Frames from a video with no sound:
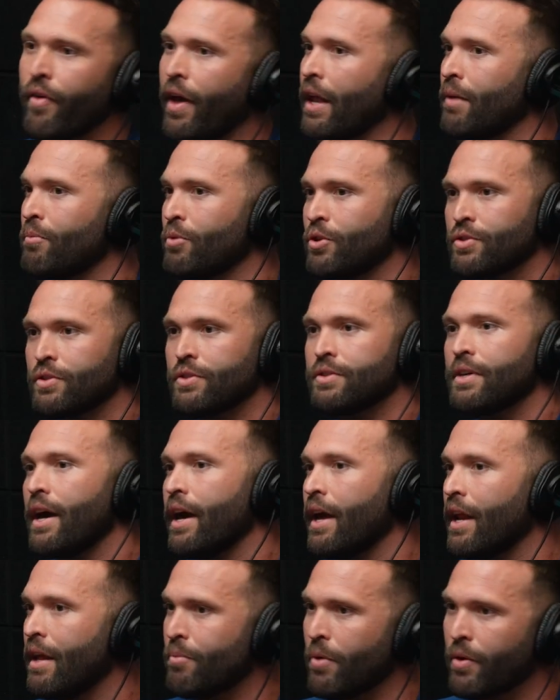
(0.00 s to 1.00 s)
valuable to
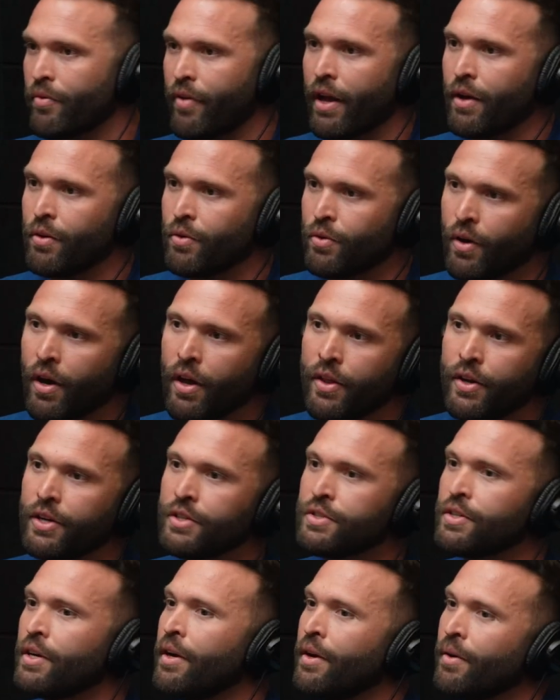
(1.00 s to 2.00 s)
society, more valuable to
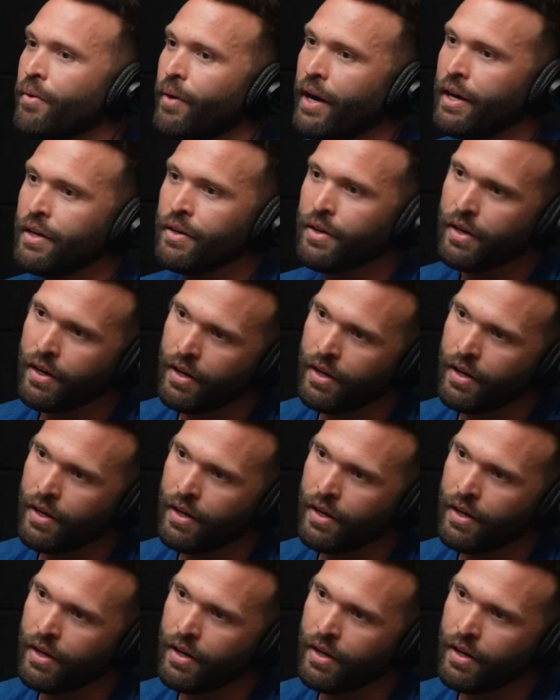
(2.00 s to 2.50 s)
others, right?